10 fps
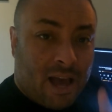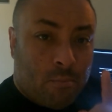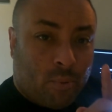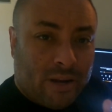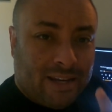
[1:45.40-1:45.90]

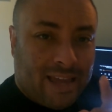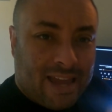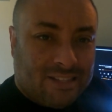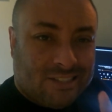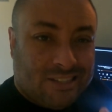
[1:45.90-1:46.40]
bring an
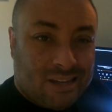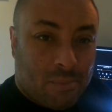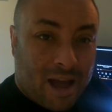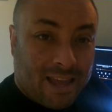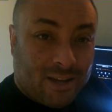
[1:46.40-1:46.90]

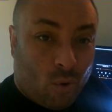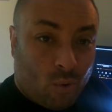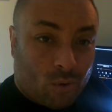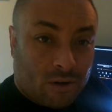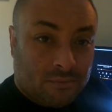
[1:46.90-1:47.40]
HDMI
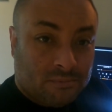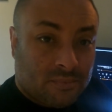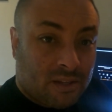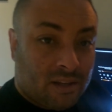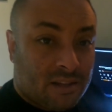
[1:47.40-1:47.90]
cord
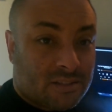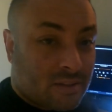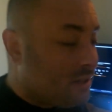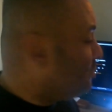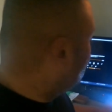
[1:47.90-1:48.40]
so
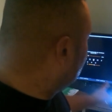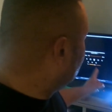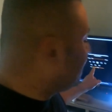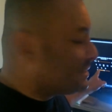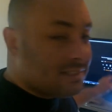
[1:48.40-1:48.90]
that you can
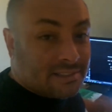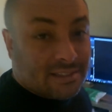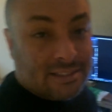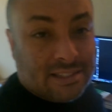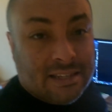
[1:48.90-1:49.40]
connect it to
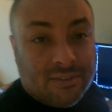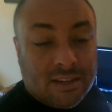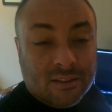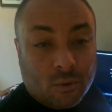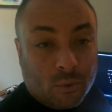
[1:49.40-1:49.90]
the TV
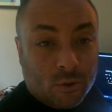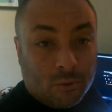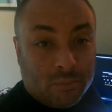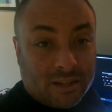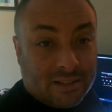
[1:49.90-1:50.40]
in the
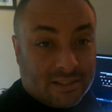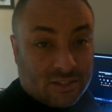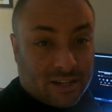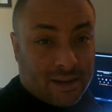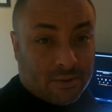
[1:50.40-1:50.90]
room, because the
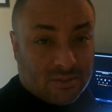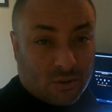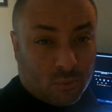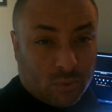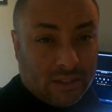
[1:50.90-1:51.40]
channels
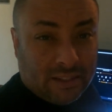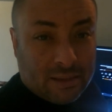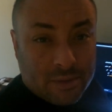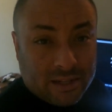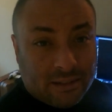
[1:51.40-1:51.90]
are really
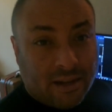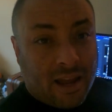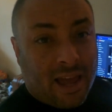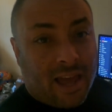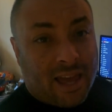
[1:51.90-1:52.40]
limited,
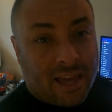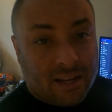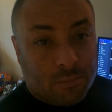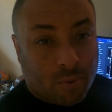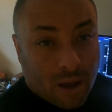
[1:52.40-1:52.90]
and
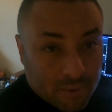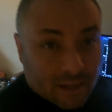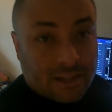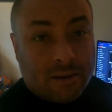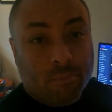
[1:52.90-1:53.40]
you're probably
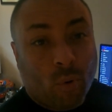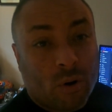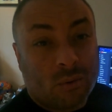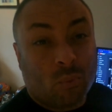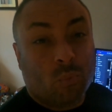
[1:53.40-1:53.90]
gonna get
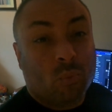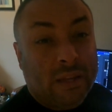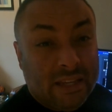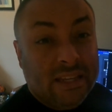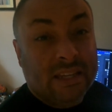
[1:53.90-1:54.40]
bored
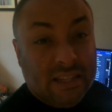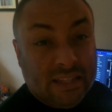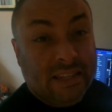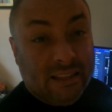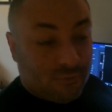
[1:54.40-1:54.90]

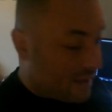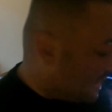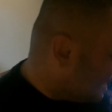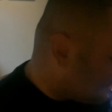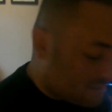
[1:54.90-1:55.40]
really
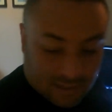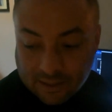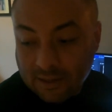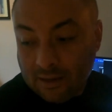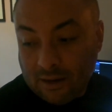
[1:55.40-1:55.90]
fast.
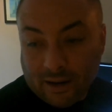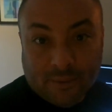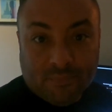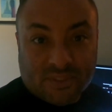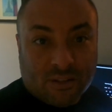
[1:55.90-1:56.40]
All
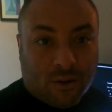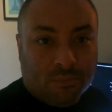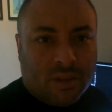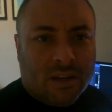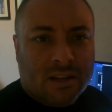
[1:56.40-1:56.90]
right,
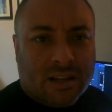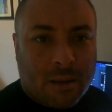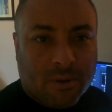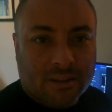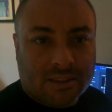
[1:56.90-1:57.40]
so a
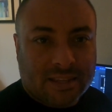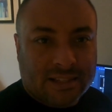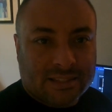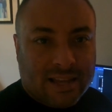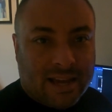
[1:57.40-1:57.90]
couple of the
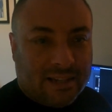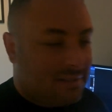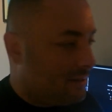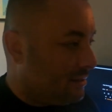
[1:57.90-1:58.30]
things that